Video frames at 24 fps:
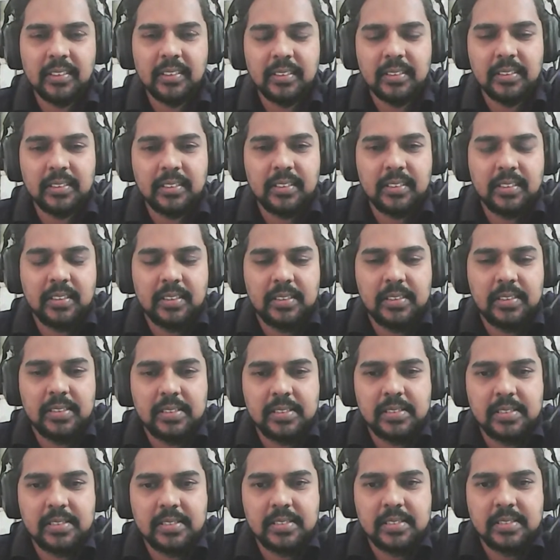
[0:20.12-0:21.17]

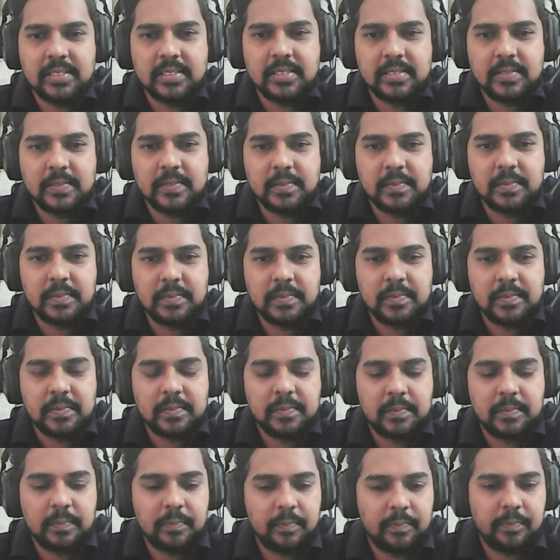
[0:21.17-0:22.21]

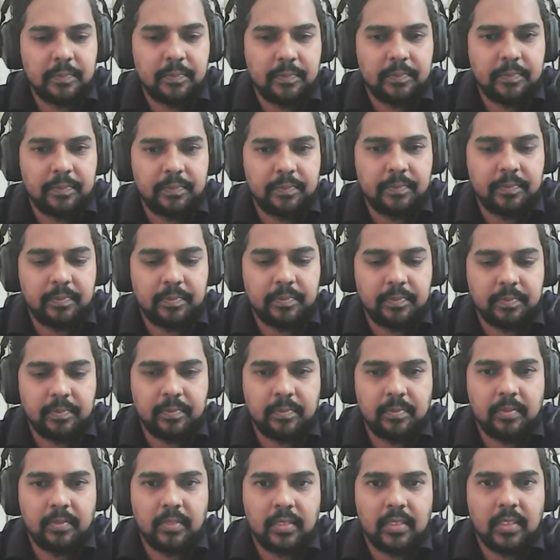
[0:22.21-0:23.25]

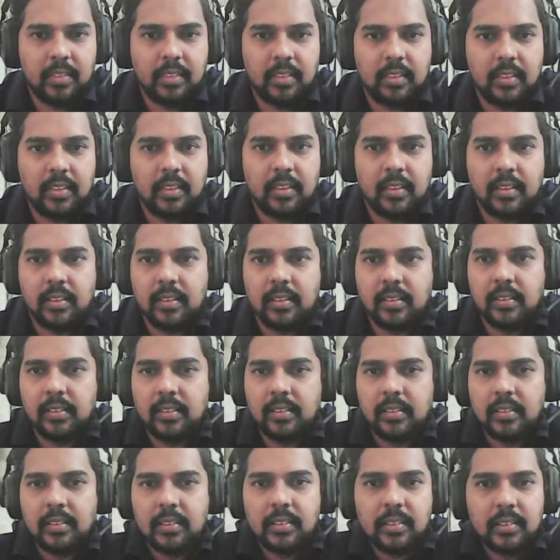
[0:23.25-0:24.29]

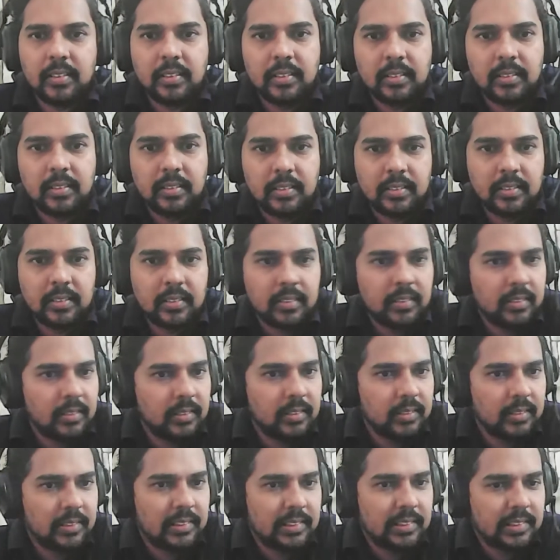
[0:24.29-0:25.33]

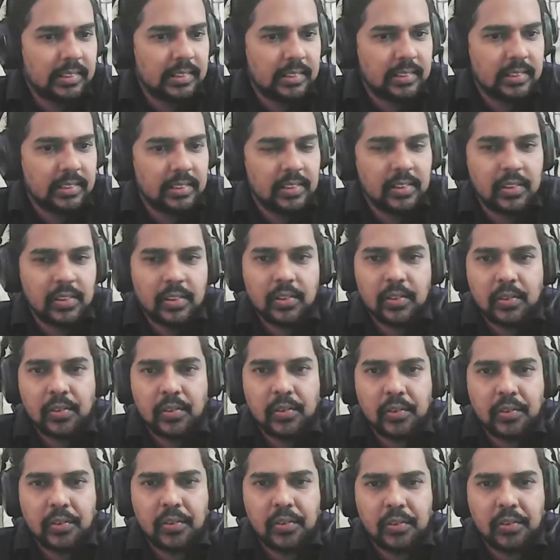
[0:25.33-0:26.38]

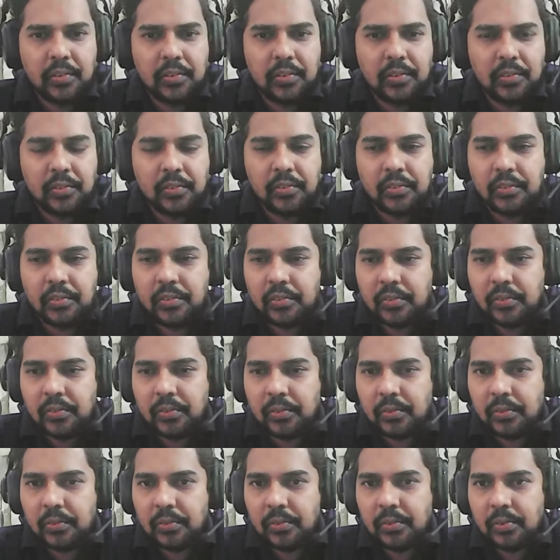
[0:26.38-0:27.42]

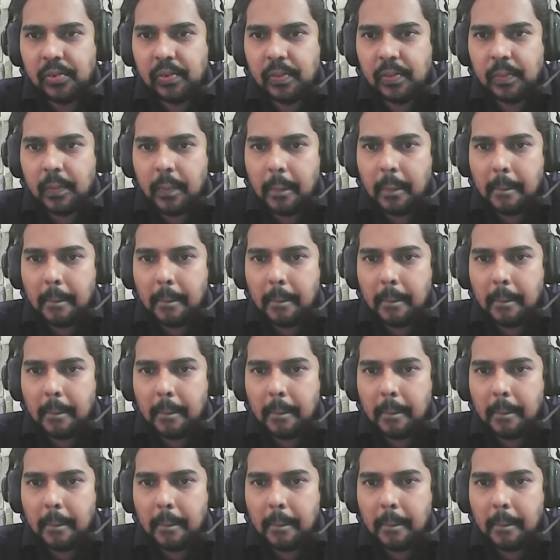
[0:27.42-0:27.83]
Nobody speaks.